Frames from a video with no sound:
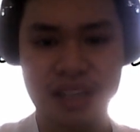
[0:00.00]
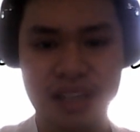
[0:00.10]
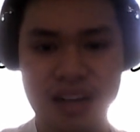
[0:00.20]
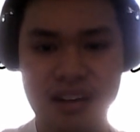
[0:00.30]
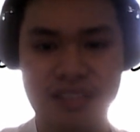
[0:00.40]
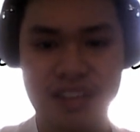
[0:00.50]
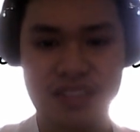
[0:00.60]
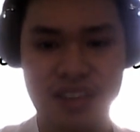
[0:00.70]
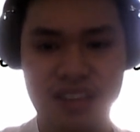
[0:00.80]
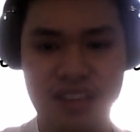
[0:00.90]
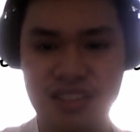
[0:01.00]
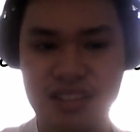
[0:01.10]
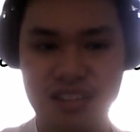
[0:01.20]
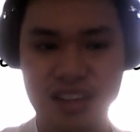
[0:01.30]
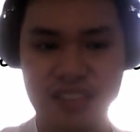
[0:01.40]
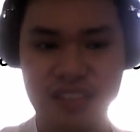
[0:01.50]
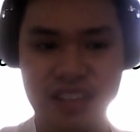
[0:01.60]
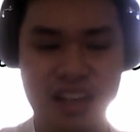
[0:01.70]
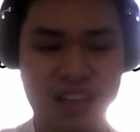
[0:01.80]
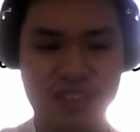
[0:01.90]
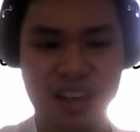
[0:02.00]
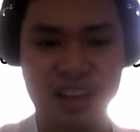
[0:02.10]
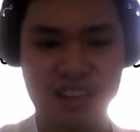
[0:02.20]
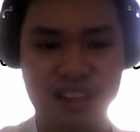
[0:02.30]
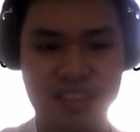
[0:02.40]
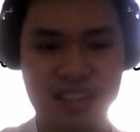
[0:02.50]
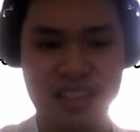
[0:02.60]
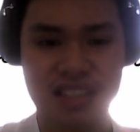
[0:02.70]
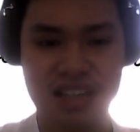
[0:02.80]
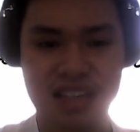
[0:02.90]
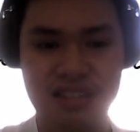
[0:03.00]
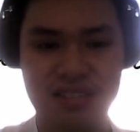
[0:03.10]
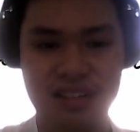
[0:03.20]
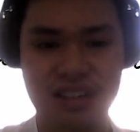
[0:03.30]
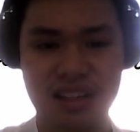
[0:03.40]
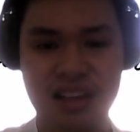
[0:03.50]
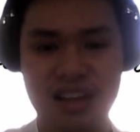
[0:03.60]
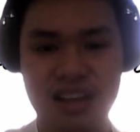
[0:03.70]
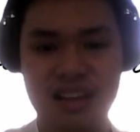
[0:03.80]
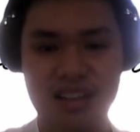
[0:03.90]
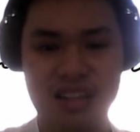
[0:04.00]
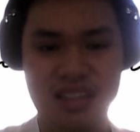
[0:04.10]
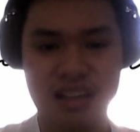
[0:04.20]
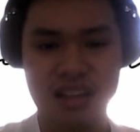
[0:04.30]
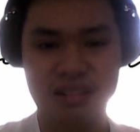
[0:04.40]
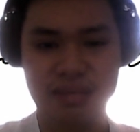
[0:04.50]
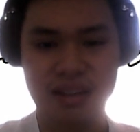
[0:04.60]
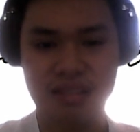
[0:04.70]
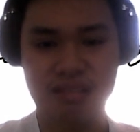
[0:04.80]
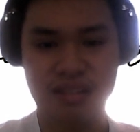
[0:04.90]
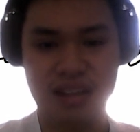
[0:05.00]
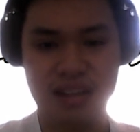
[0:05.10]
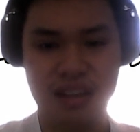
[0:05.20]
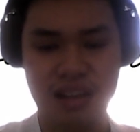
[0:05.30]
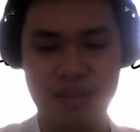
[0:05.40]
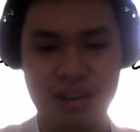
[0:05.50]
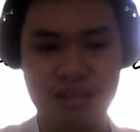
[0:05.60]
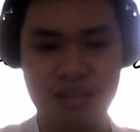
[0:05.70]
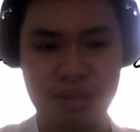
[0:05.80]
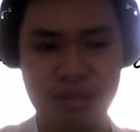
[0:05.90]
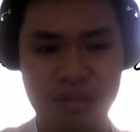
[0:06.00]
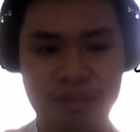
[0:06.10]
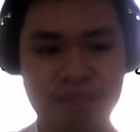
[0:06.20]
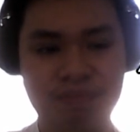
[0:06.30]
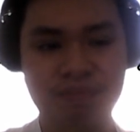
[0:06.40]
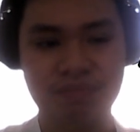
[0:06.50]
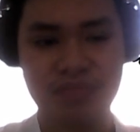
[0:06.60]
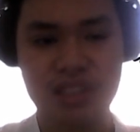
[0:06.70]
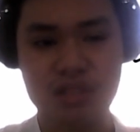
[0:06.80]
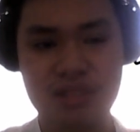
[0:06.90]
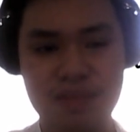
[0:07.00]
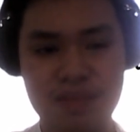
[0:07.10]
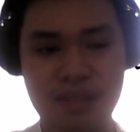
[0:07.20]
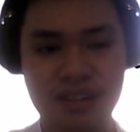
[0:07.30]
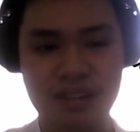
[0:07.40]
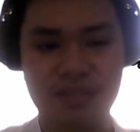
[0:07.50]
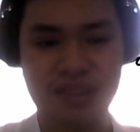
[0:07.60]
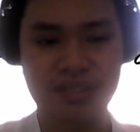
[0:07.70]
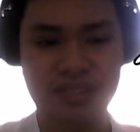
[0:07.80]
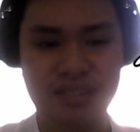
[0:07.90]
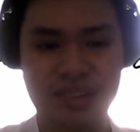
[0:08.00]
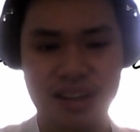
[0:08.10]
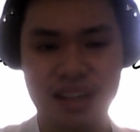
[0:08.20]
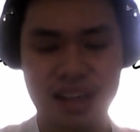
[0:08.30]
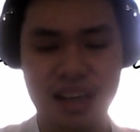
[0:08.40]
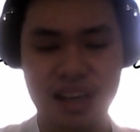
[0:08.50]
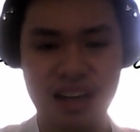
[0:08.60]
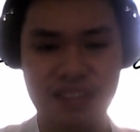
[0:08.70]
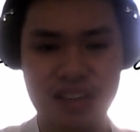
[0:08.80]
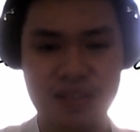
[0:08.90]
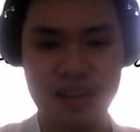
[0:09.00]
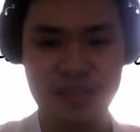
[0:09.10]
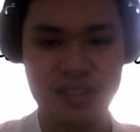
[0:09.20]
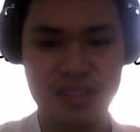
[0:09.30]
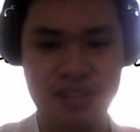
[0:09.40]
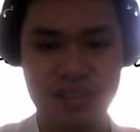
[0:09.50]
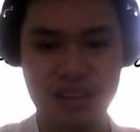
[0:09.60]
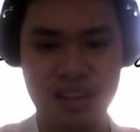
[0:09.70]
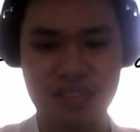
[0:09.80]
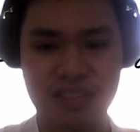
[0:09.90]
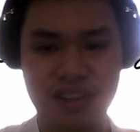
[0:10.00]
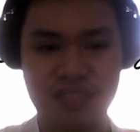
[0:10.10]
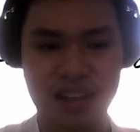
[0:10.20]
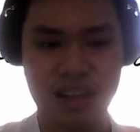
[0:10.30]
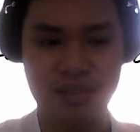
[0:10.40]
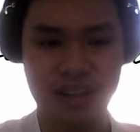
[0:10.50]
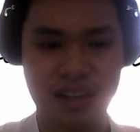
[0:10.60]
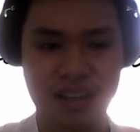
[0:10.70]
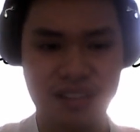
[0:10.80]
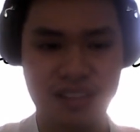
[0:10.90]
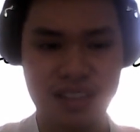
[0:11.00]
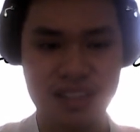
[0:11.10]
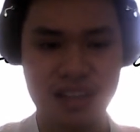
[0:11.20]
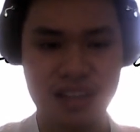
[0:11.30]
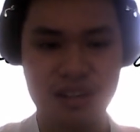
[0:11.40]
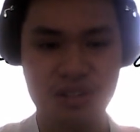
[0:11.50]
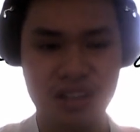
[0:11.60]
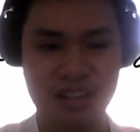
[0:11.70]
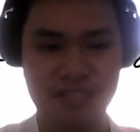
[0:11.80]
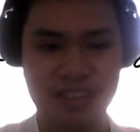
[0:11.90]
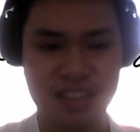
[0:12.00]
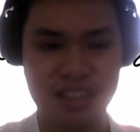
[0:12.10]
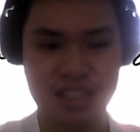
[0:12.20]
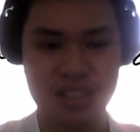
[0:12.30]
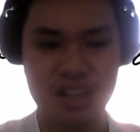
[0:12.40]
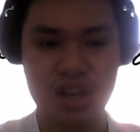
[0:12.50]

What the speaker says: An interface becomes a trunk if the neighboring interface is set to trunk, desirable, or dynamic auto mode. Switchboard mode trunk. An interface becomes a trunk even if the neighboring interface is not a trunk interface.